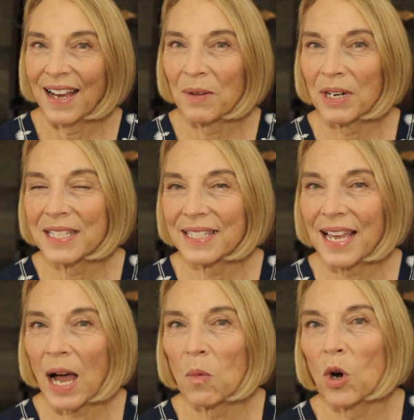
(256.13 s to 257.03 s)
I want to see
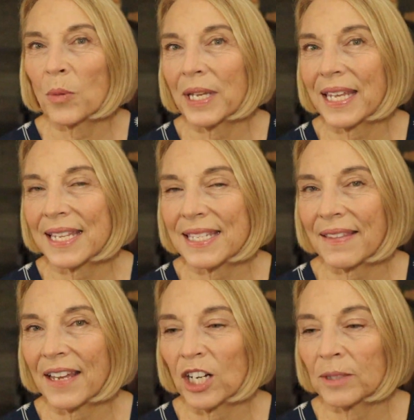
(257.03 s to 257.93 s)
how warm it gets
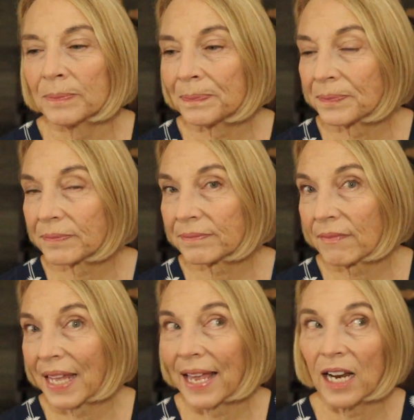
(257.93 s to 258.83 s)
in there.
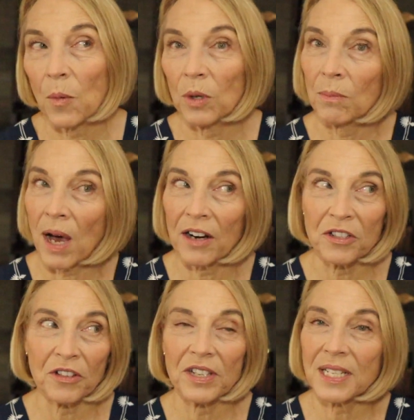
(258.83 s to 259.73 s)
And I will
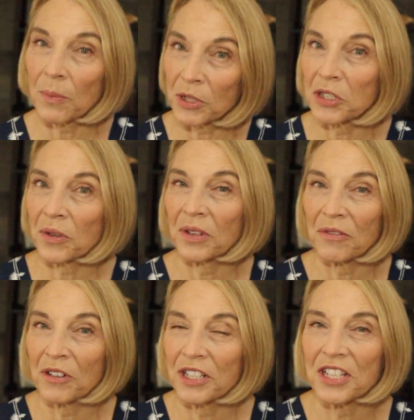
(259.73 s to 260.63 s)
monitor the temperature in the
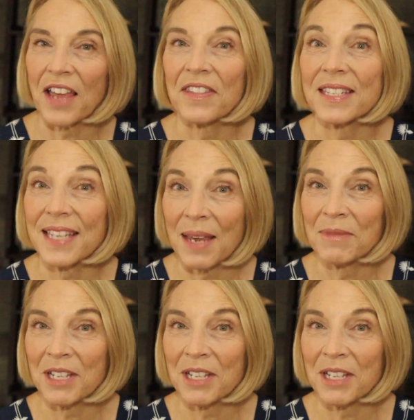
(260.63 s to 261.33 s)
fridge at the same